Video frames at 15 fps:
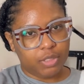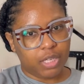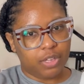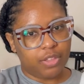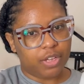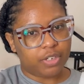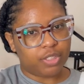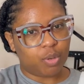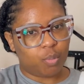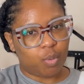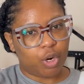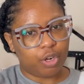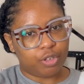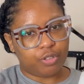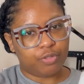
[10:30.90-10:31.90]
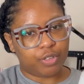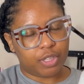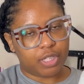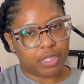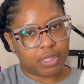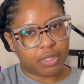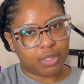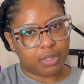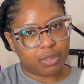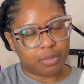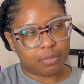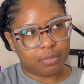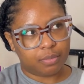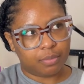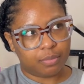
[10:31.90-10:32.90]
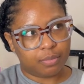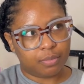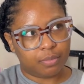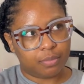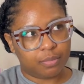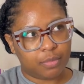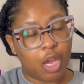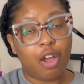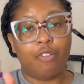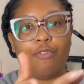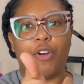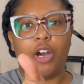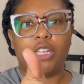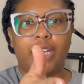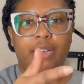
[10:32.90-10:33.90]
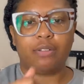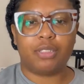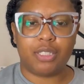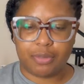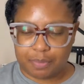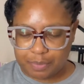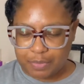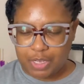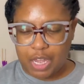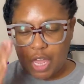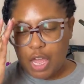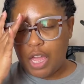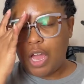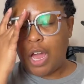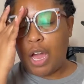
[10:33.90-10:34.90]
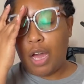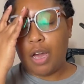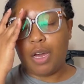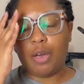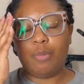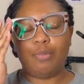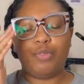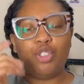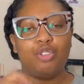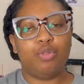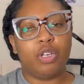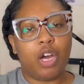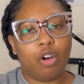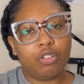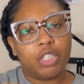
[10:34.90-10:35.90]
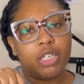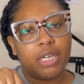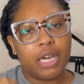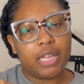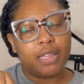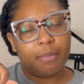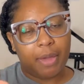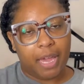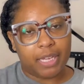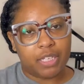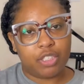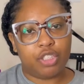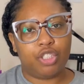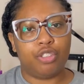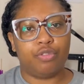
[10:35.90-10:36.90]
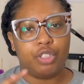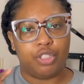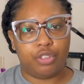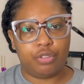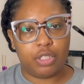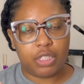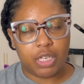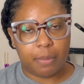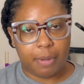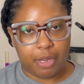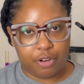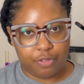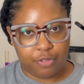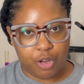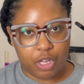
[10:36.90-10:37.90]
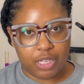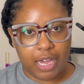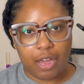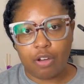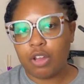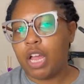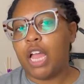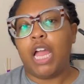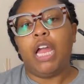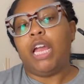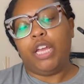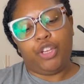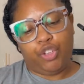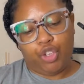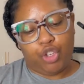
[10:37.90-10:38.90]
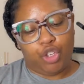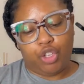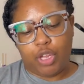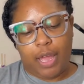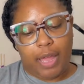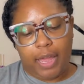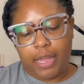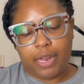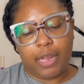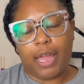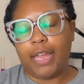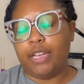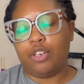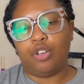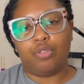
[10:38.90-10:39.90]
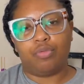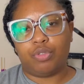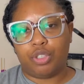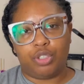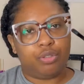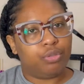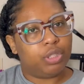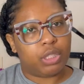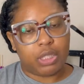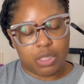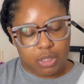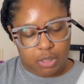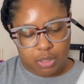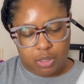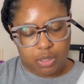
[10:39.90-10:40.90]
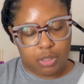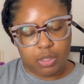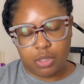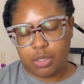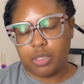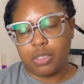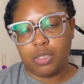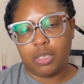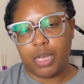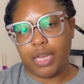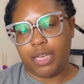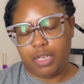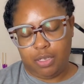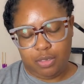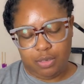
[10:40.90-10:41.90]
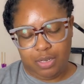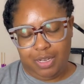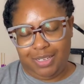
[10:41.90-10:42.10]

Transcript: there's a word for this, fallout. You would only cut the backing to reduce the amount of fallout. Ain't no reducing. Ain't